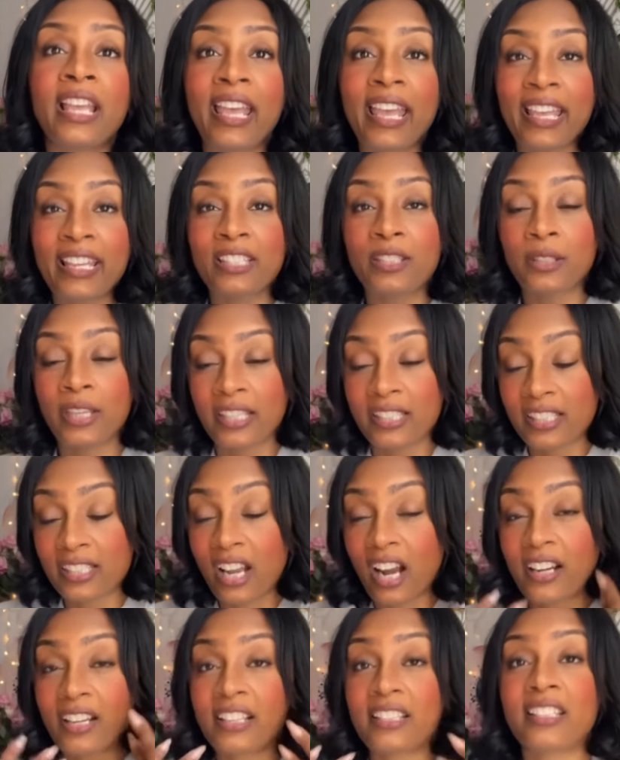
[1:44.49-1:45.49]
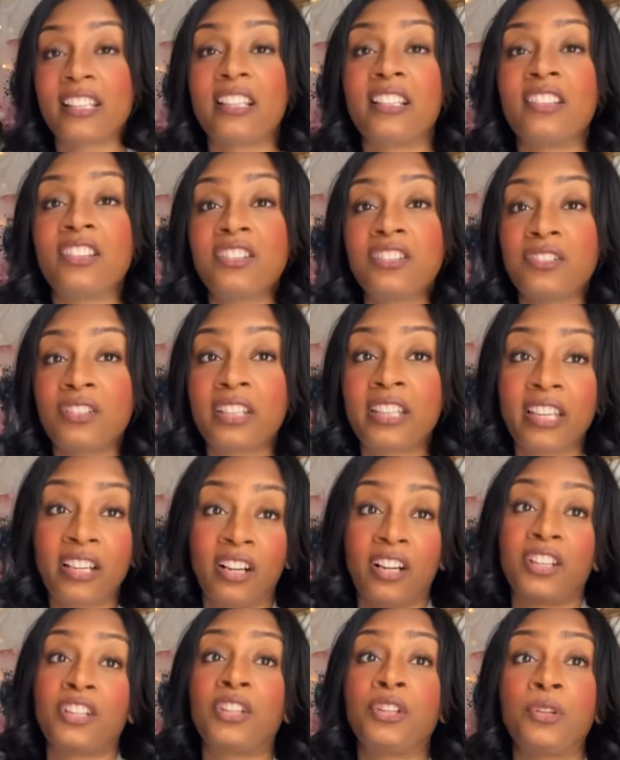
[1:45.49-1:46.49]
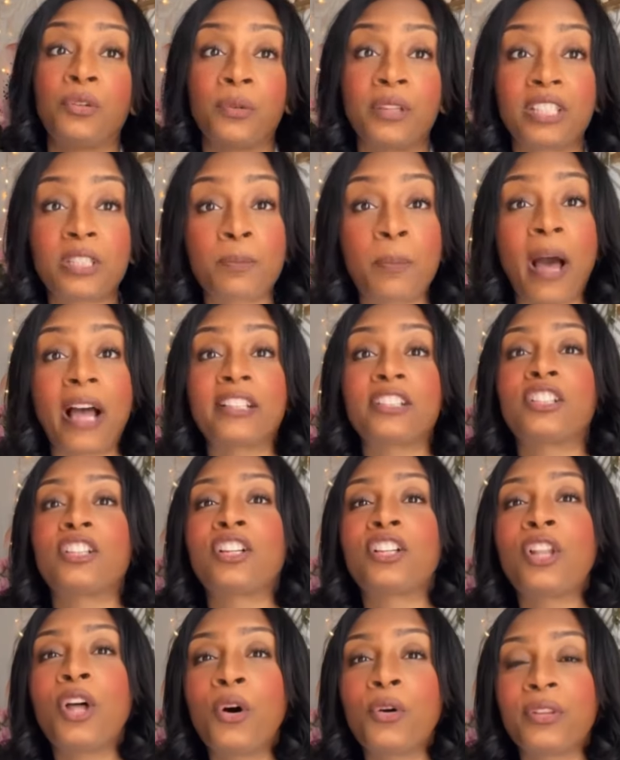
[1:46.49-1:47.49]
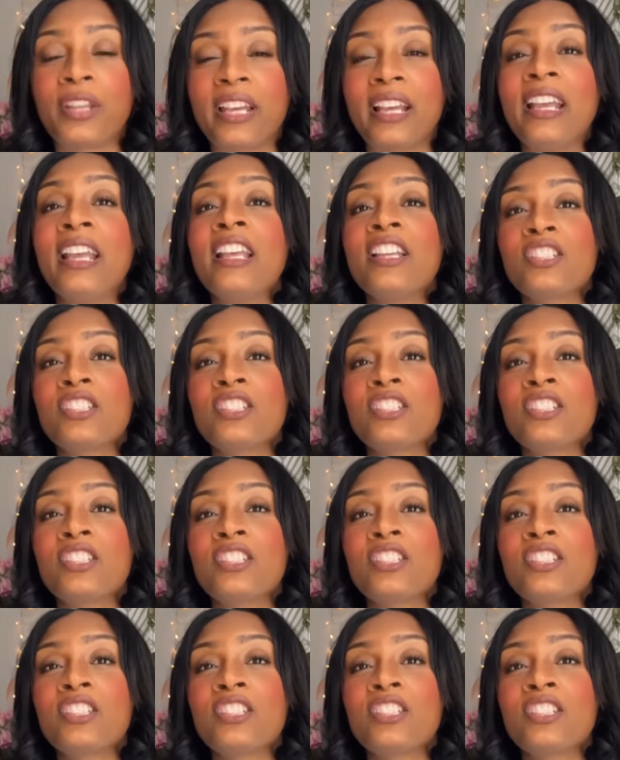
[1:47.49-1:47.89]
is, is starting to get on you and spot your clothing.